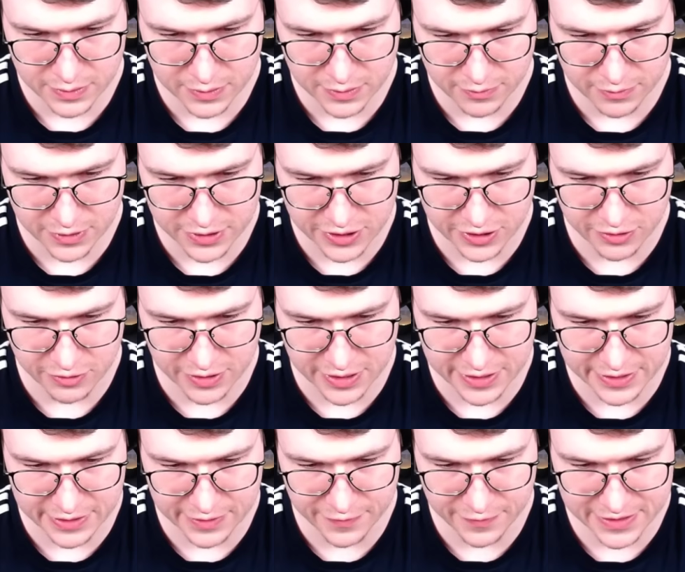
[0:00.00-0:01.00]
Was an okay
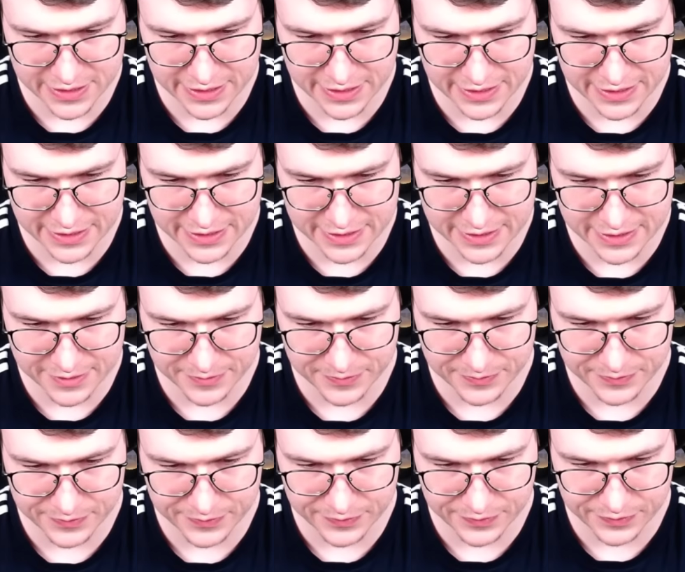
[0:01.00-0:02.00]
defense, I guess.
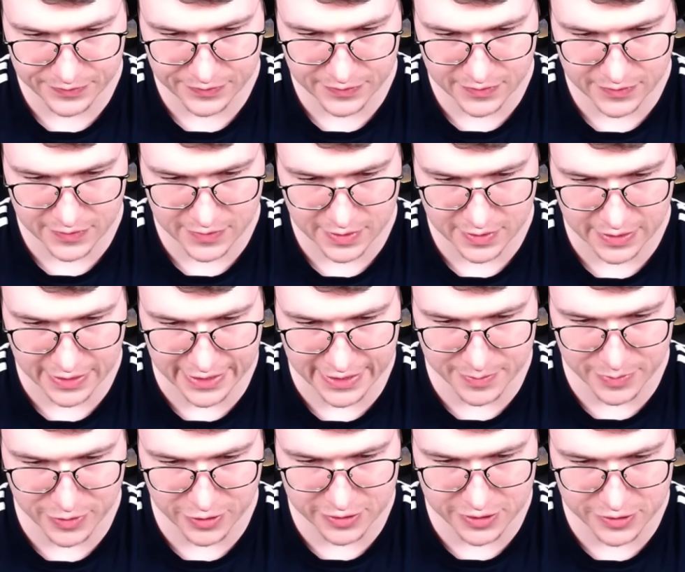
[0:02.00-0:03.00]
Can a
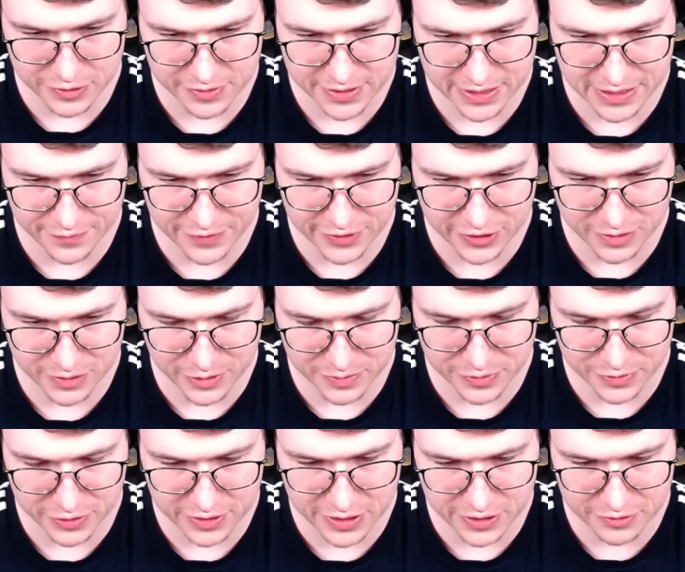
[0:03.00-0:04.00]
bowler do something? Come on,
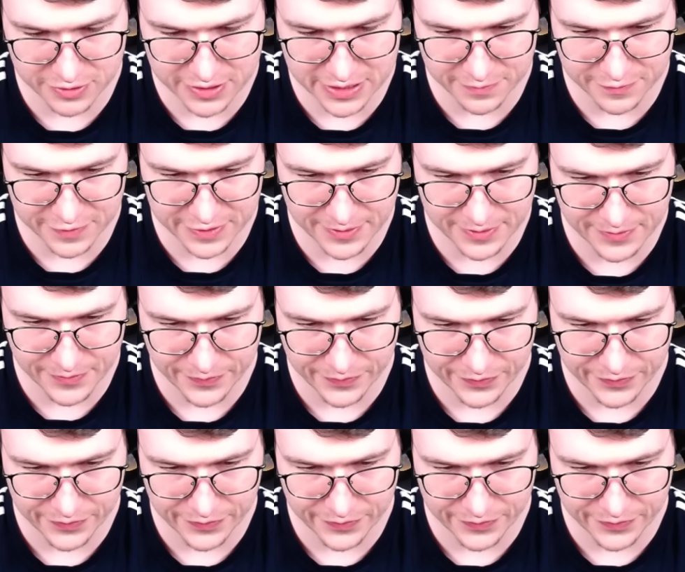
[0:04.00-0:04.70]
bowler, do something.